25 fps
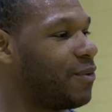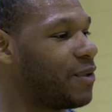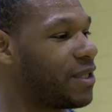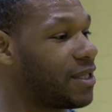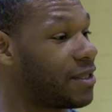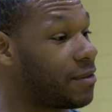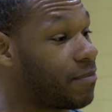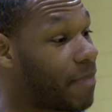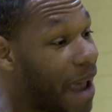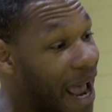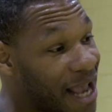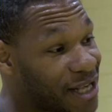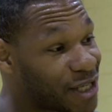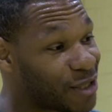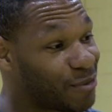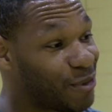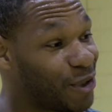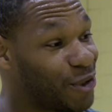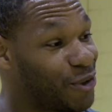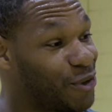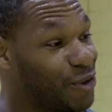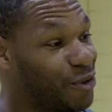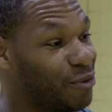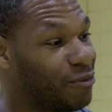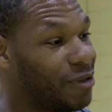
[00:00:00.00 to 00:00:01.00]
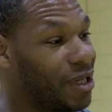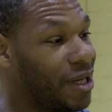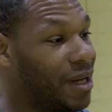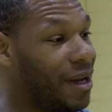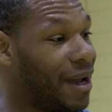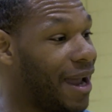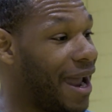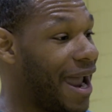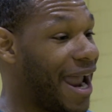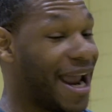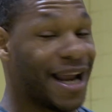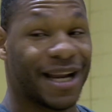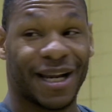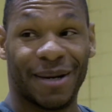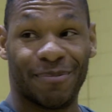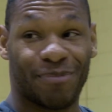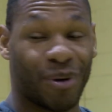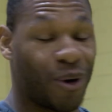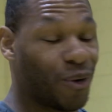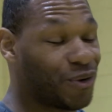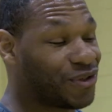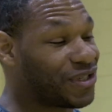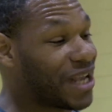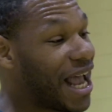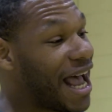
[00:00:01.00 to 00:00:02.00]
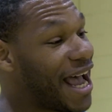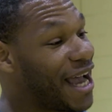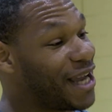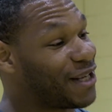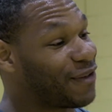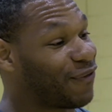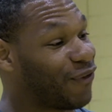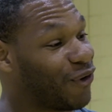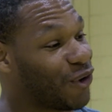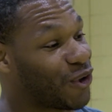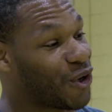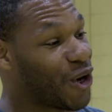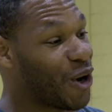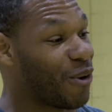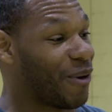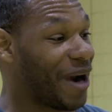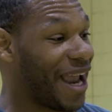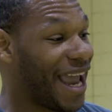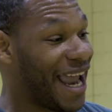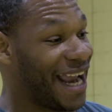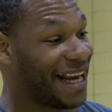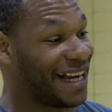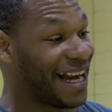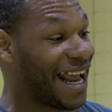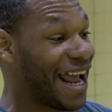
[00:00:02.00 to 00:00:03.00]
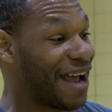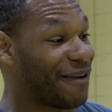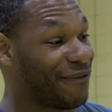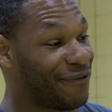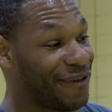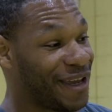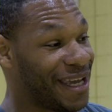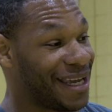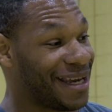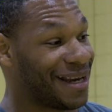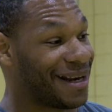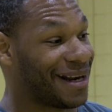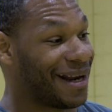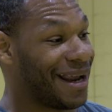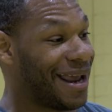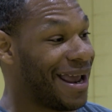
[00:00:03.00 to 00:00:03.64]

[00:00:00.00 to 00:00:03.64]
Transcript: there was this basketball hoop, and both sides, full court, were eight and a half feet.